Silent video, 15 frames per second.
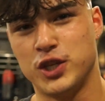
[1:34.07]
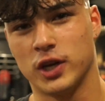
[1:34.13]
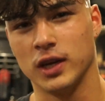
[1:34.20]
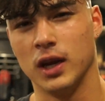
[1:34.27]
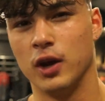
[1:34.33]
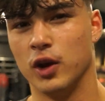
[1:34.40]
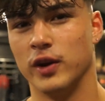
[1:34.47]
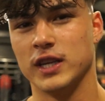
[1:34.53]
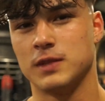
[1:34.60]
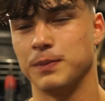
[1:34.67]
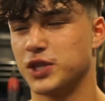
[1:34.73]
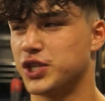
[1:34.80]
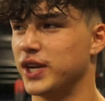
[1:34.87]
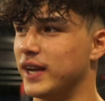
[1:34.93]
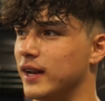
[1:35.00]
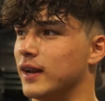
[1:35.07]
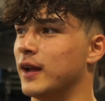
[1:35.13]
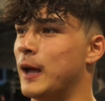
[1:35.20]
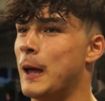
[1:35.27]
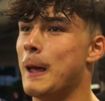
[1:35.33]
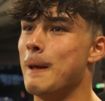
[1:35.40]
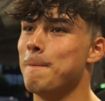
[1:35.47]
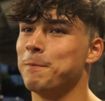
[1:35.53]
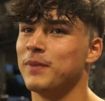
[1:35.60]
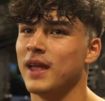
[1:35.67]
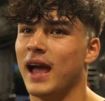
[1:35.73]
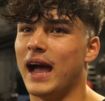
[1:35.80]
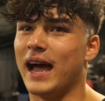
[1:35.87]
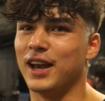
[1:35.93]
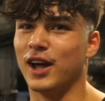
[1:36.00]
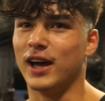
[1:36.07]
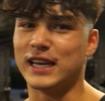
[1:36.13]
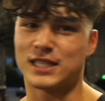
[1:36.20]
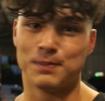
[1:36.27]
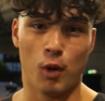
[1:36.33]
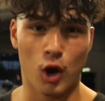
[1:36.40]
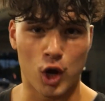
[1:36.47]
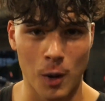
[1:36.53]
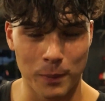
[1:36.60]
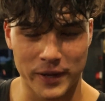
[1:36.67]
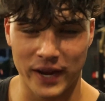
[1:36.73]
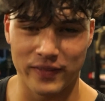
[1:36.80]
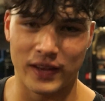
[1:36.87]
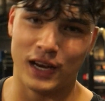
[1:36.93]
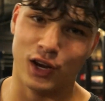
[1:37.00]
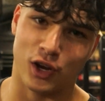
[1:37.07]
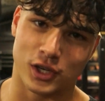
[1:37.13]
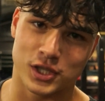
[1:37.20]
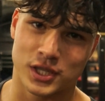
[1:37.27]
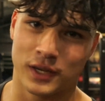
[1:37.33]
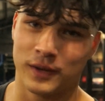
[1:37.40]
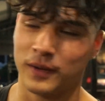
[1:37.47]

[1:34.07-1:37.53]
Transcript: you can load on this machine, and it's more complicated than it looks.